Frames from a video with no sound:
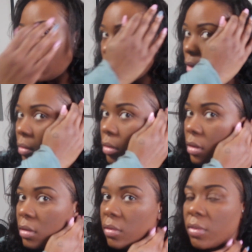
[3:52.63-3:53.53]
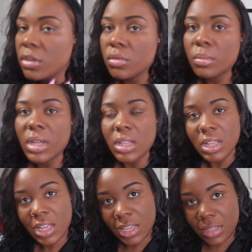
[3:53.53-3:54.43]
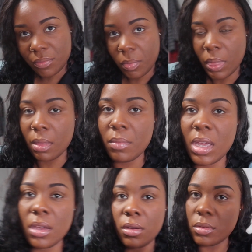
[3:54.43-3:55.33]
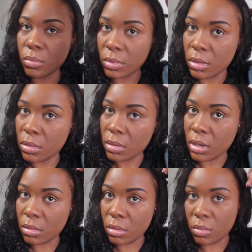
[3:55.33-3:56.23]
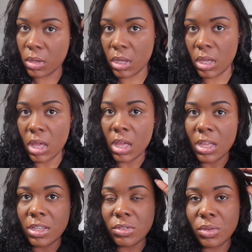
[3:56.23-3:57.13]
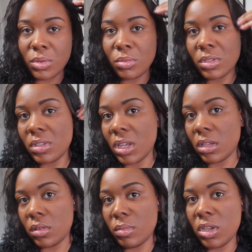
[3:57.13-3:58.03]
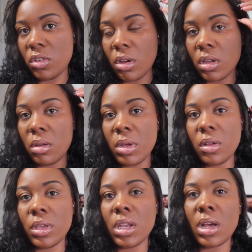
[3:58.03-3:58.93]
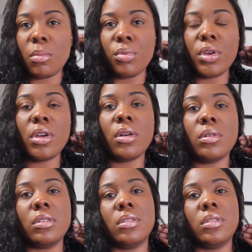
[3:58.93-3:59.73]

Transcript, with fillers: All right, guys, finish with my client. My hair is weird, I don't know why. Zoe was texting me talking about, can I bring her a